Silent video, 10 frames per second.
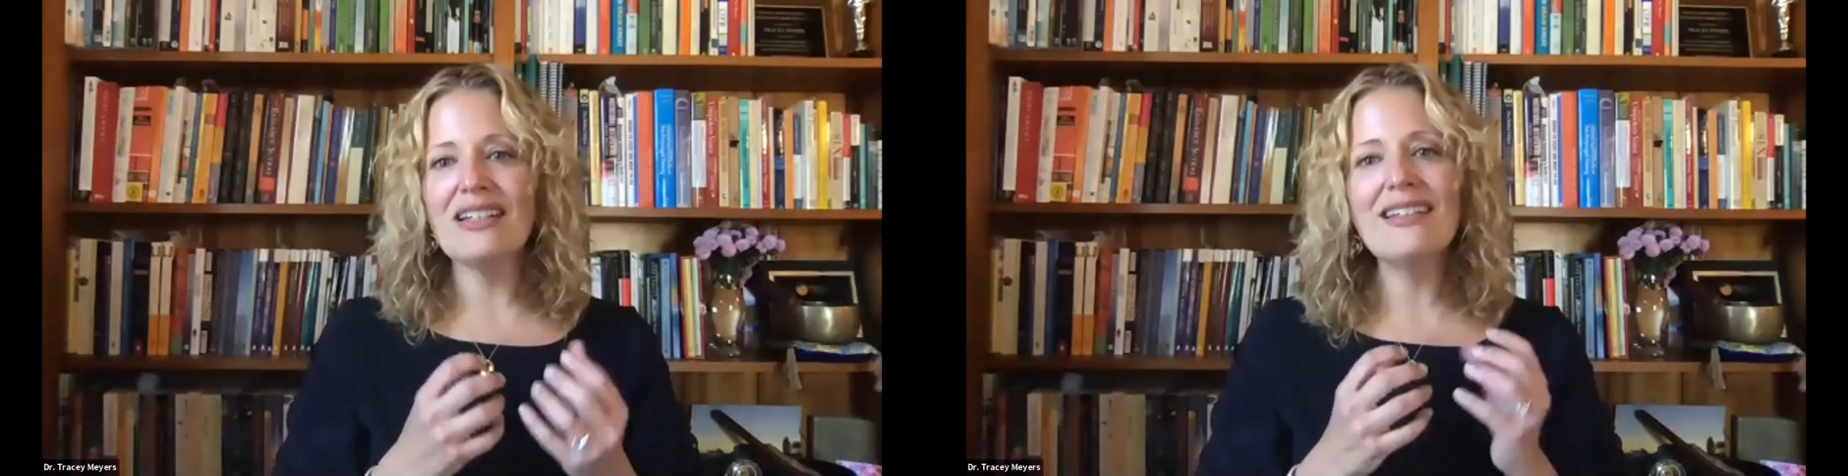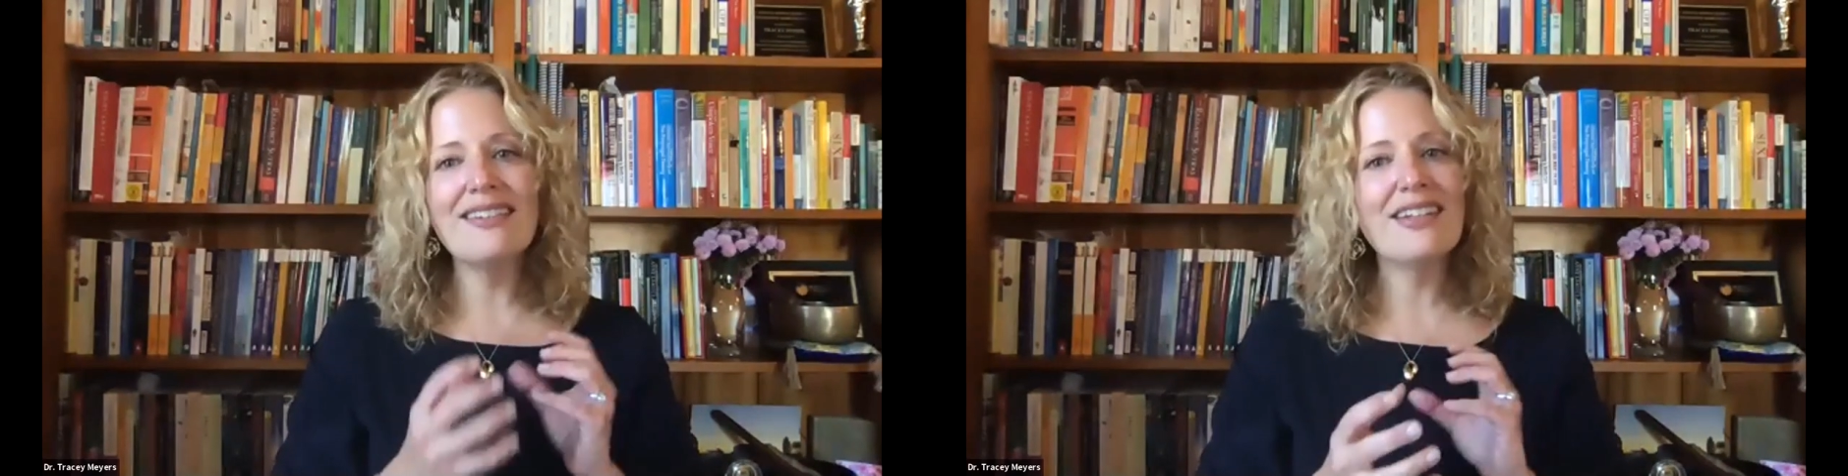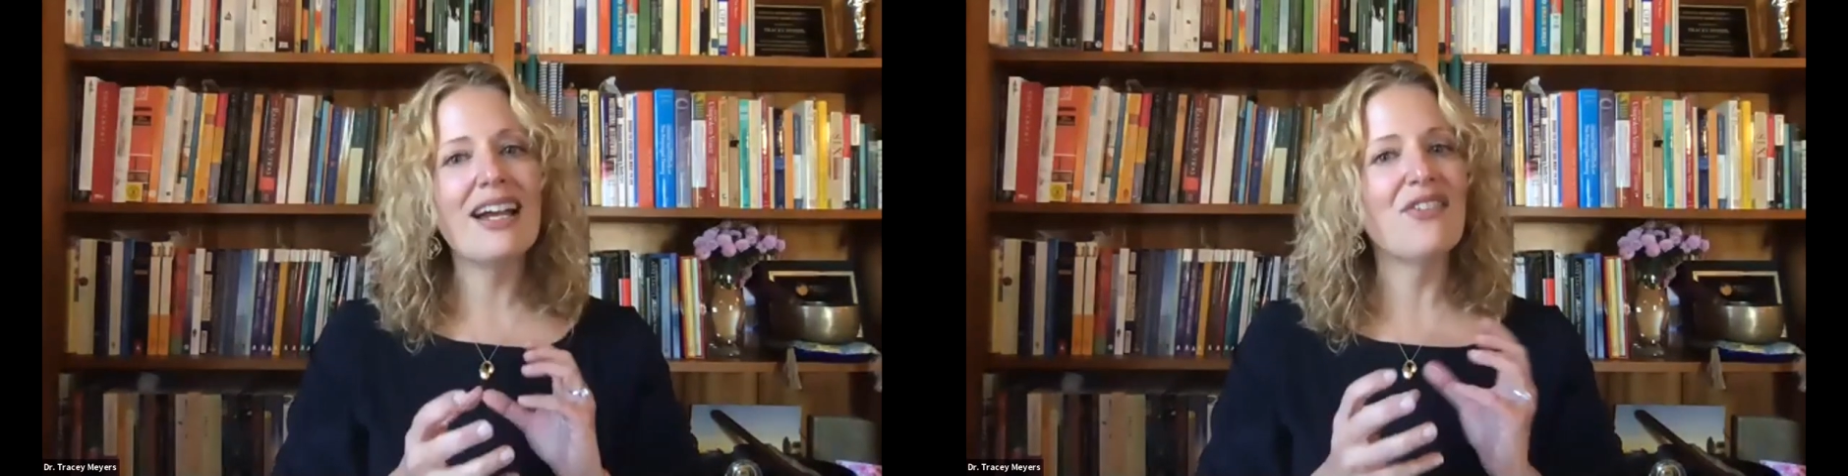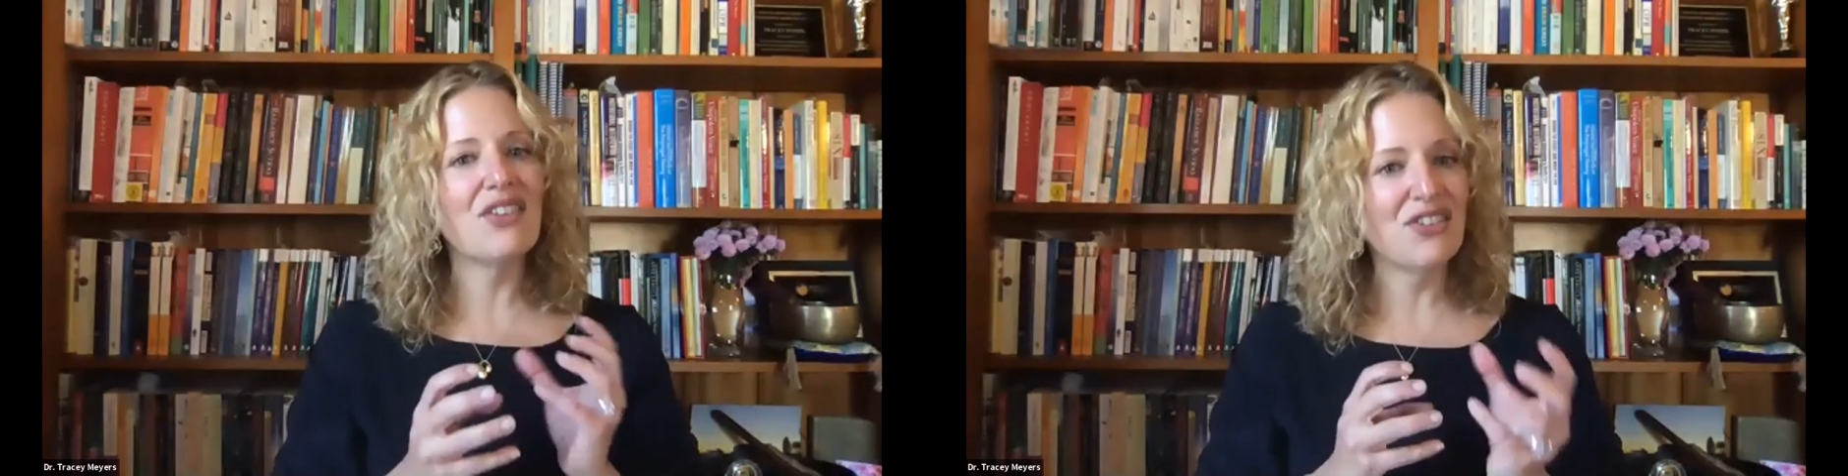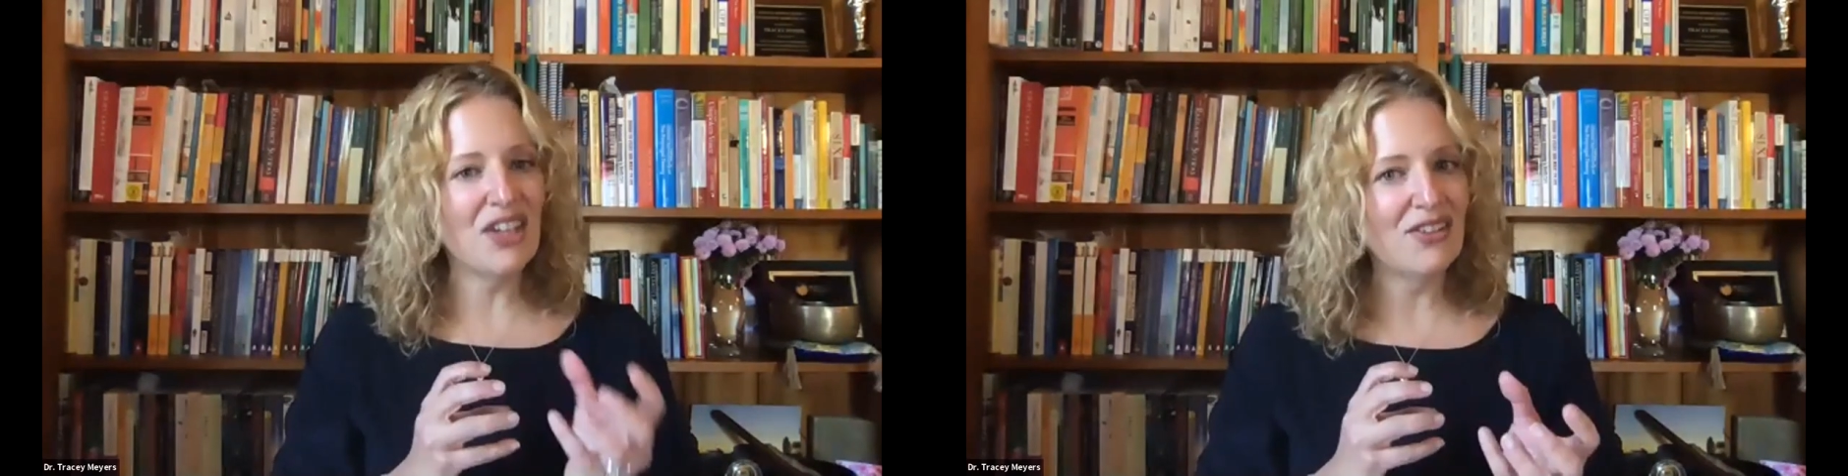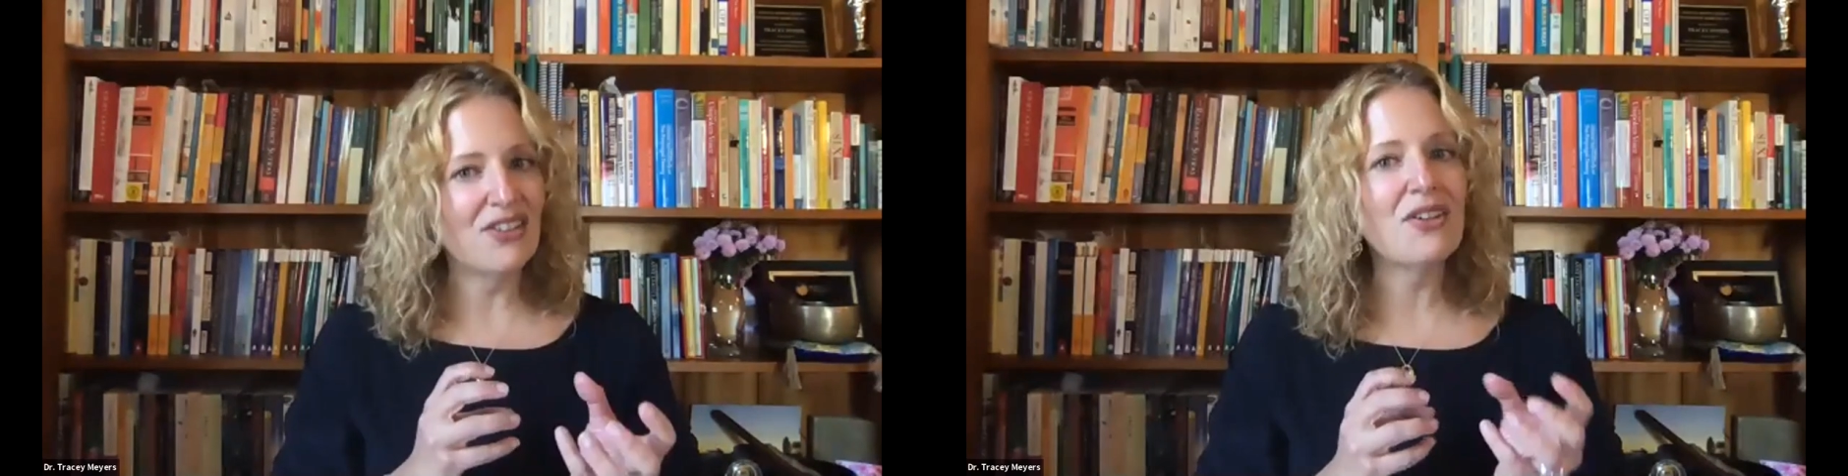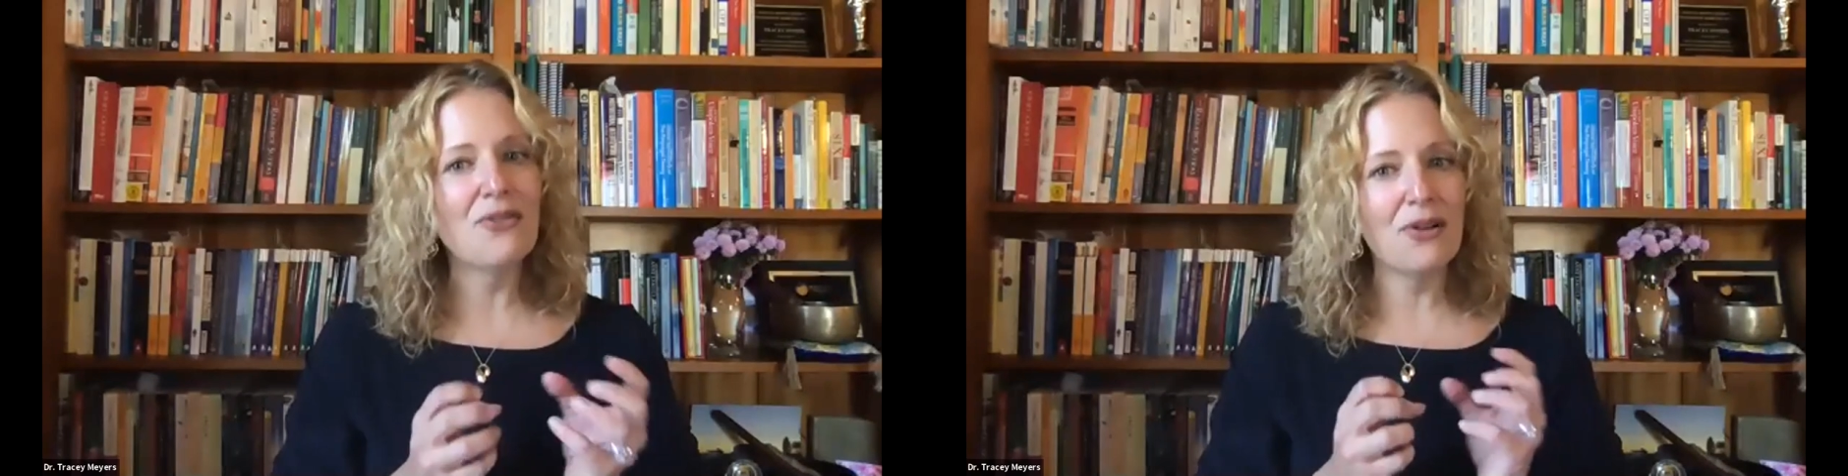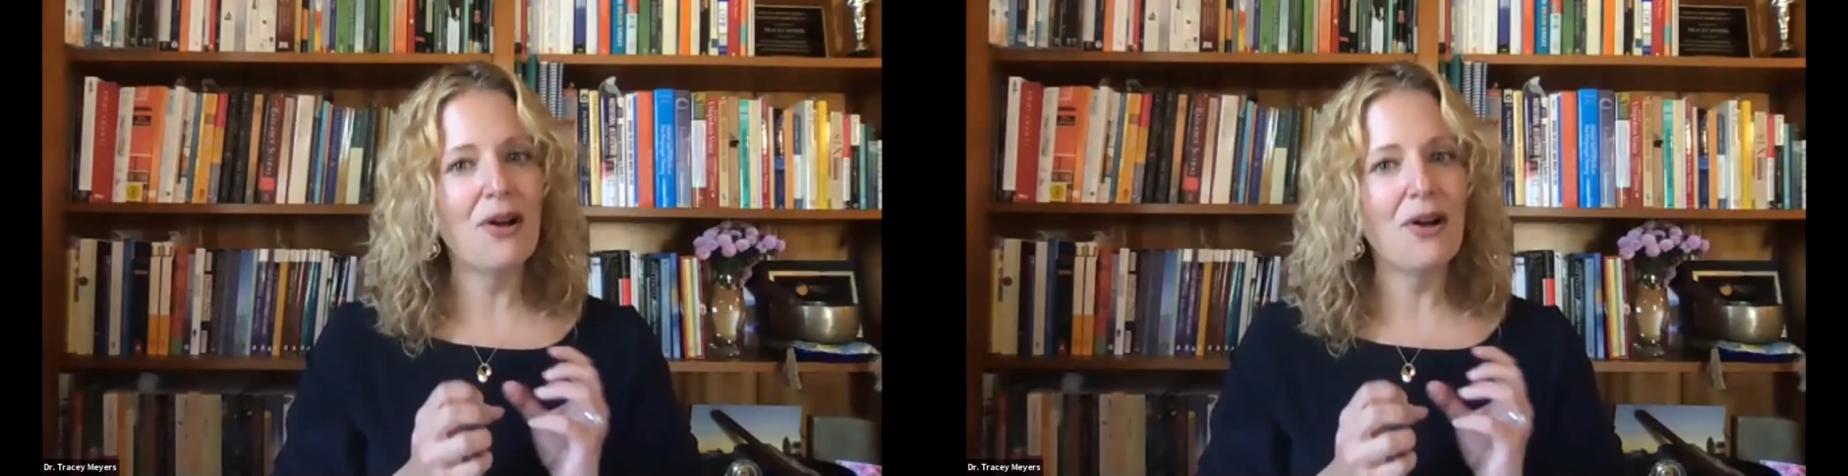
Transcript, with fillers: at least to have a sense of,